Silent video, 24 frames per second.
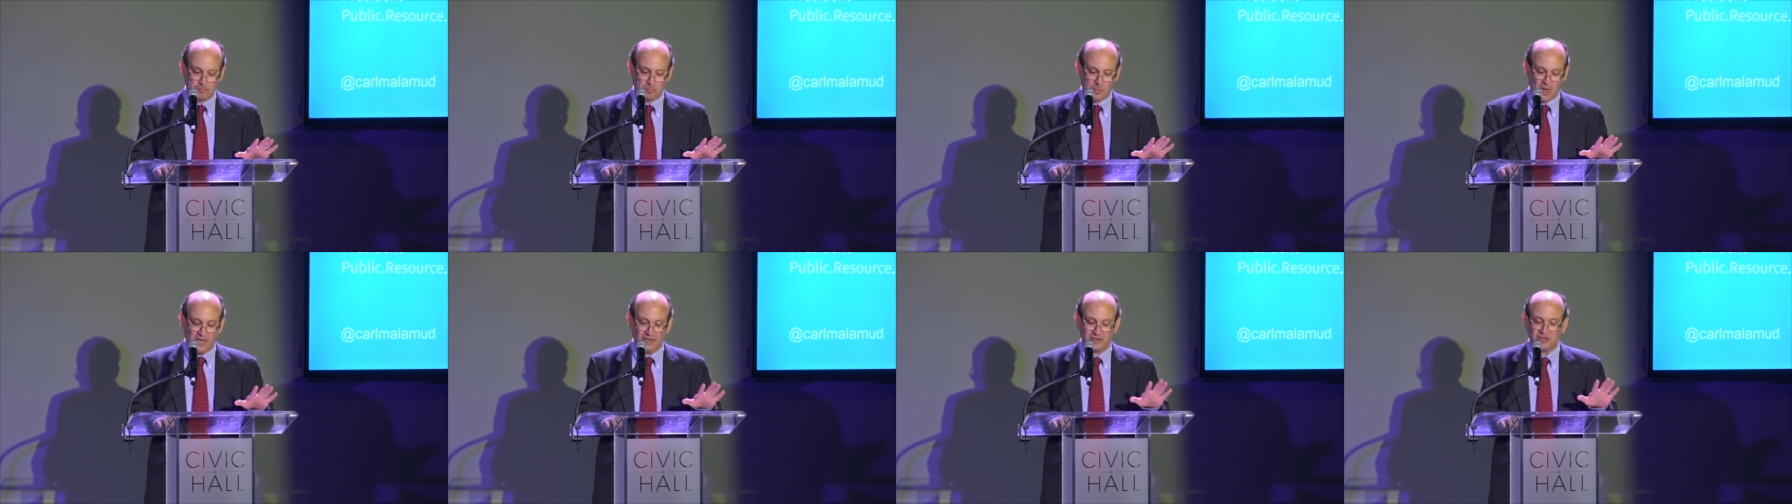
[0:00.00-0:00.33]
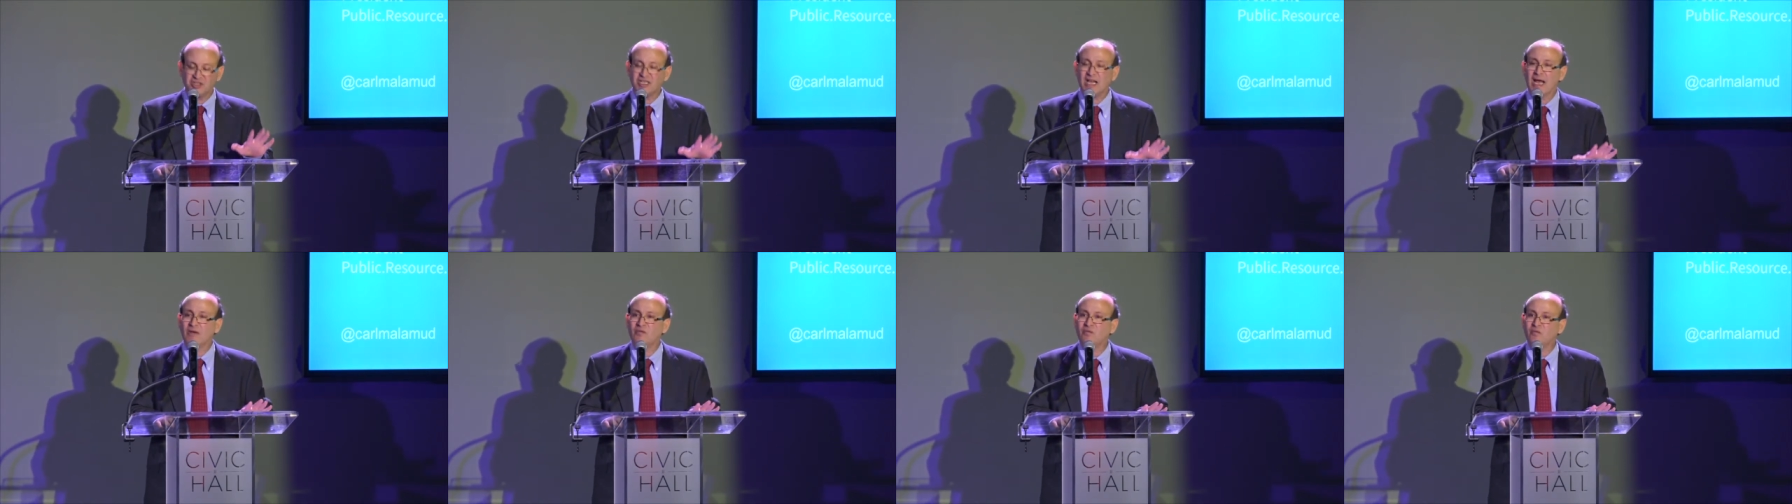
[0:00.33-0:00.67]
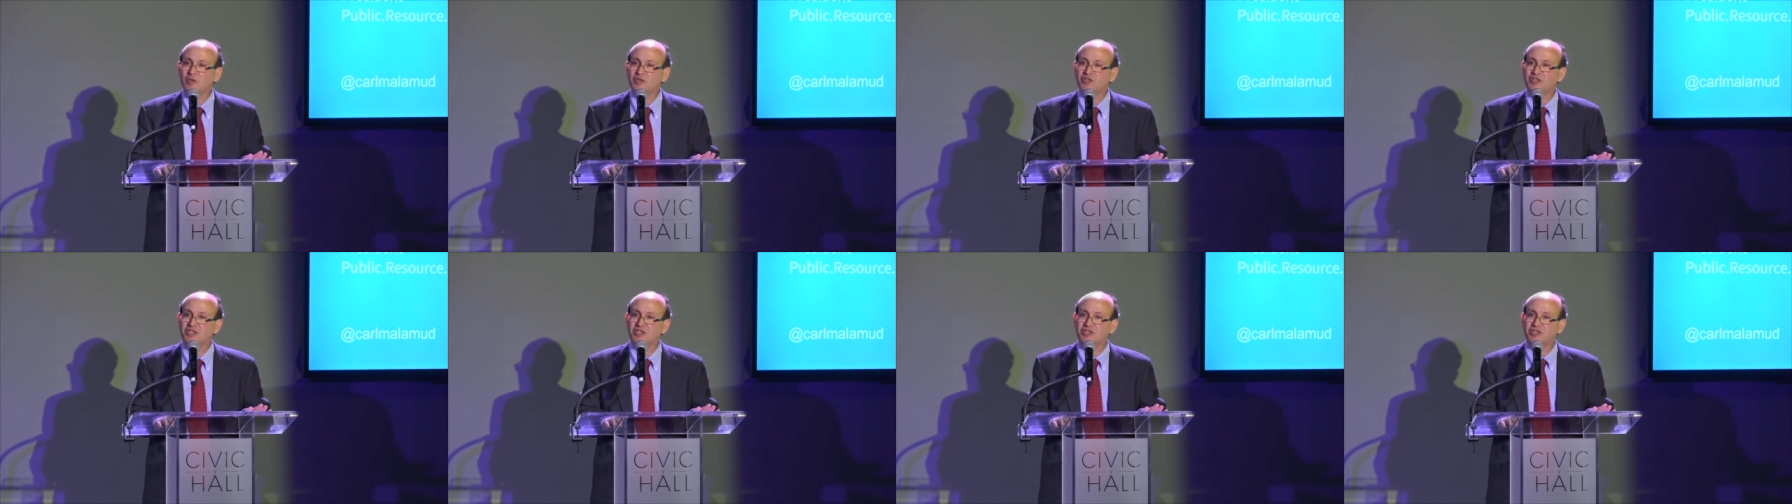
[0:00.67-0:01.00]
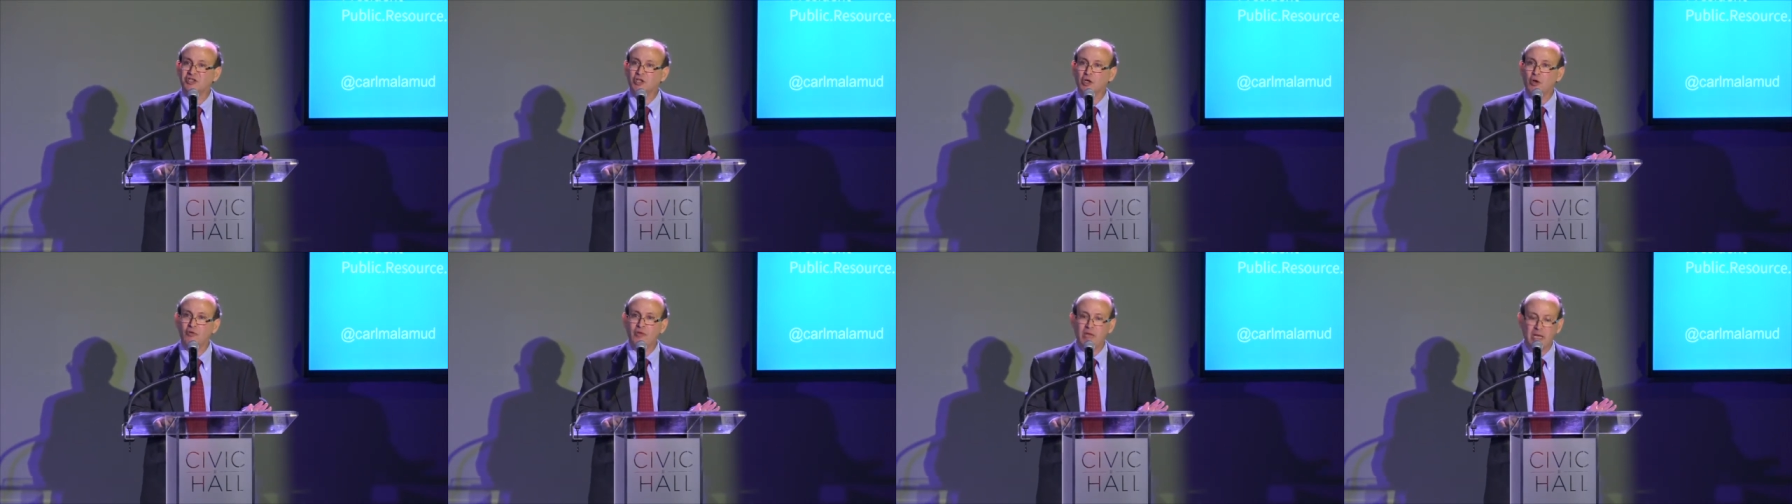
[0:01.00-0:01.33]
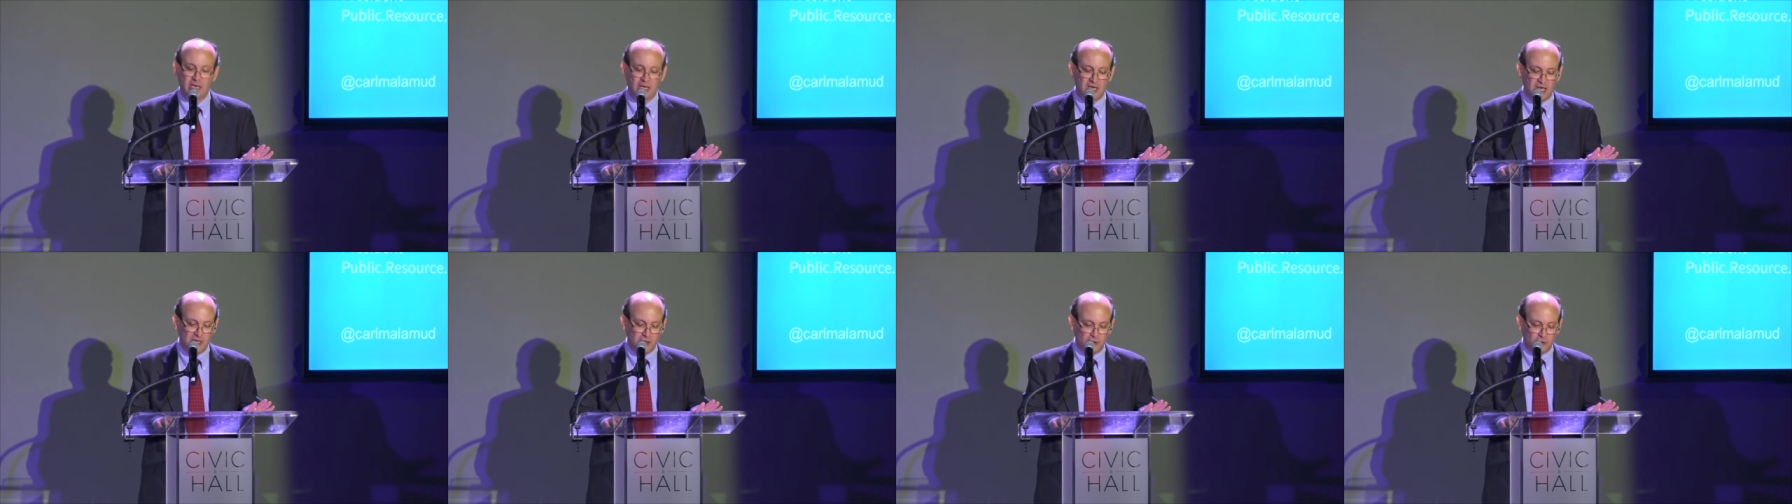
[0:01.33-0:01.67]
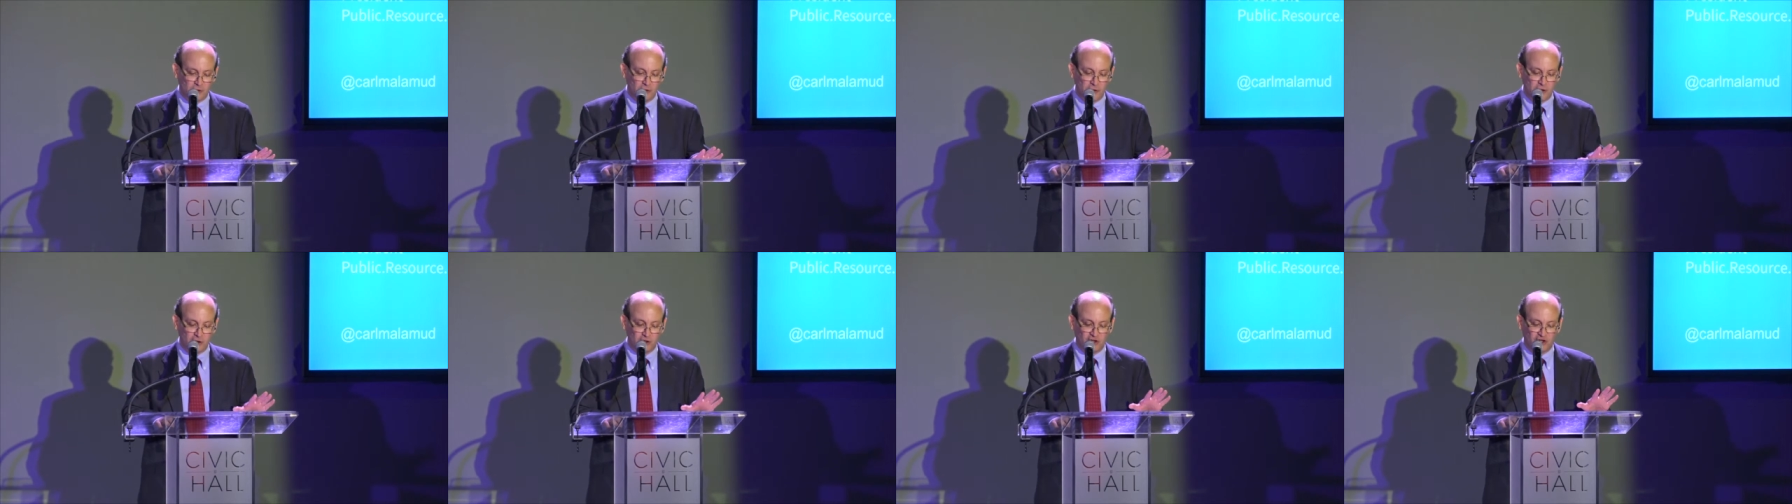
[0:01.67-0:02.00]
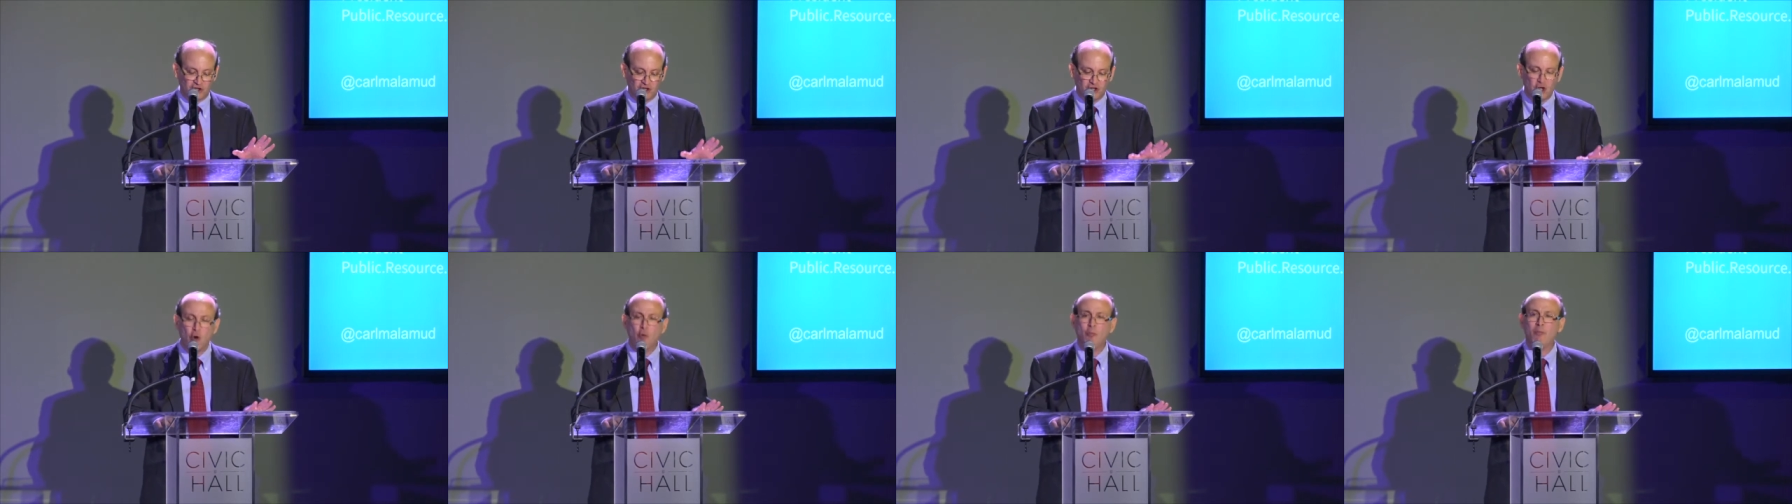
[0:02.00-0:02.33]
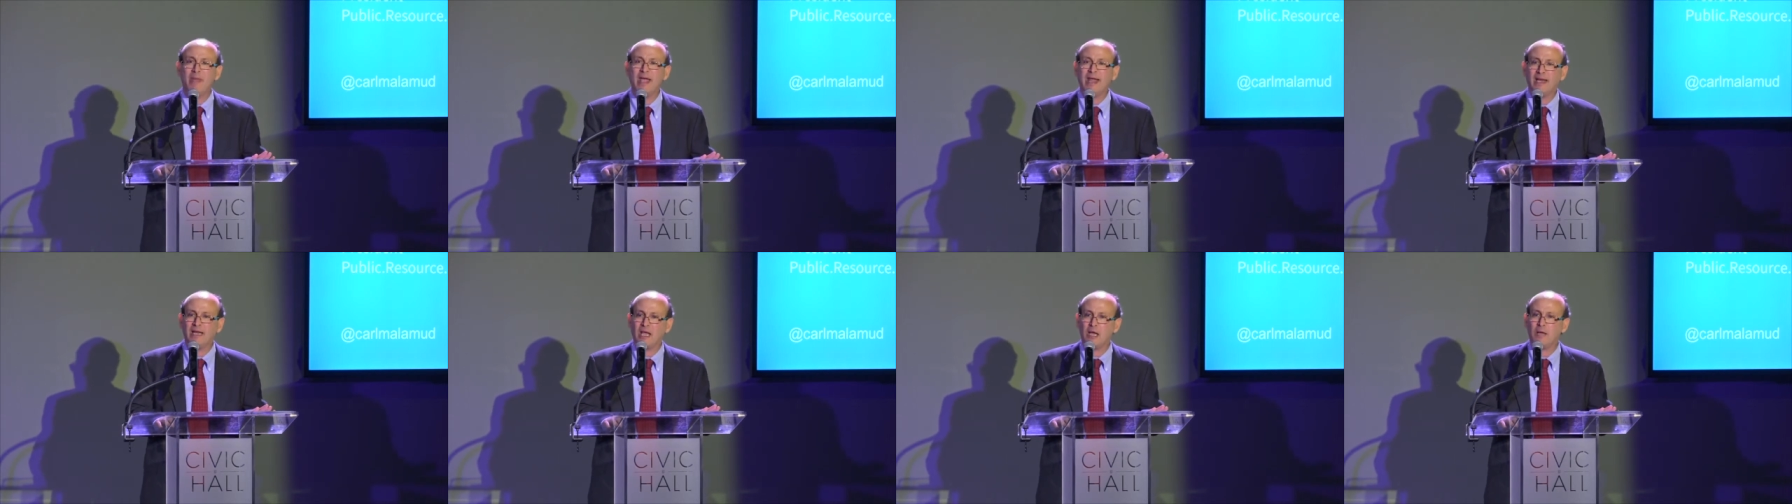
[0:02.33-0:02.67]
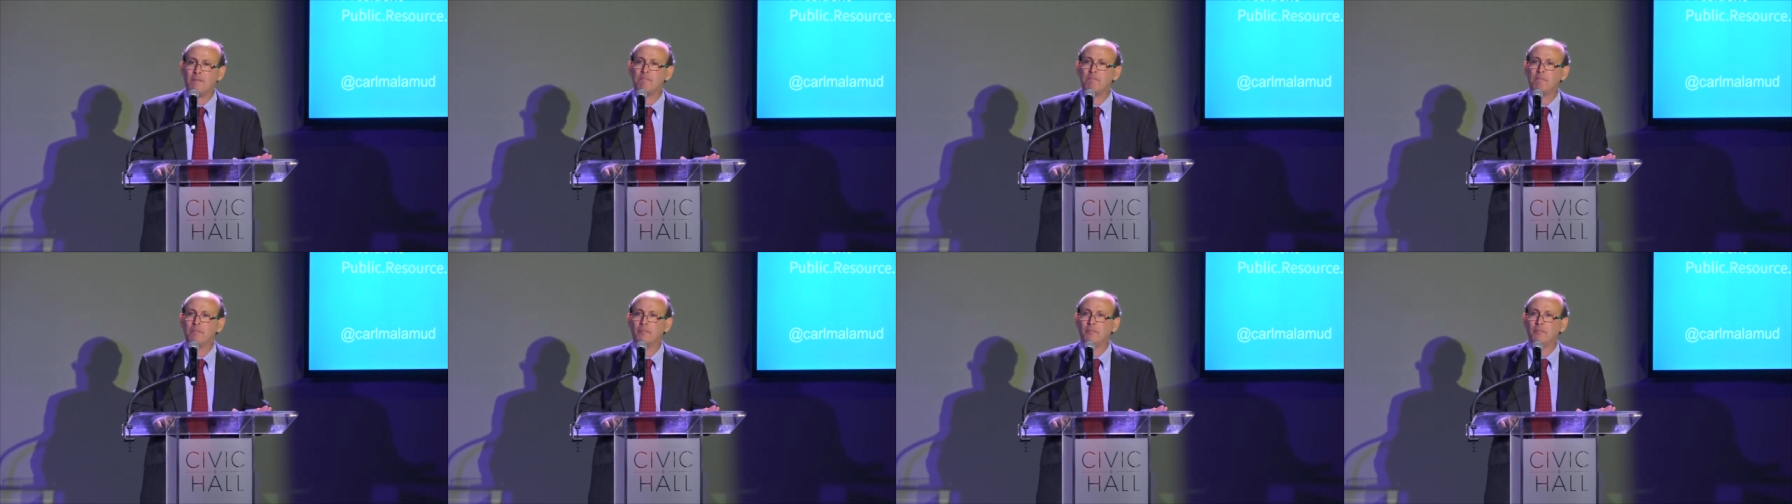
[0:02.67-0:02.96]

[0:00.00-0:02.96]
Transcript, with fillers: and San Francisco that killed so many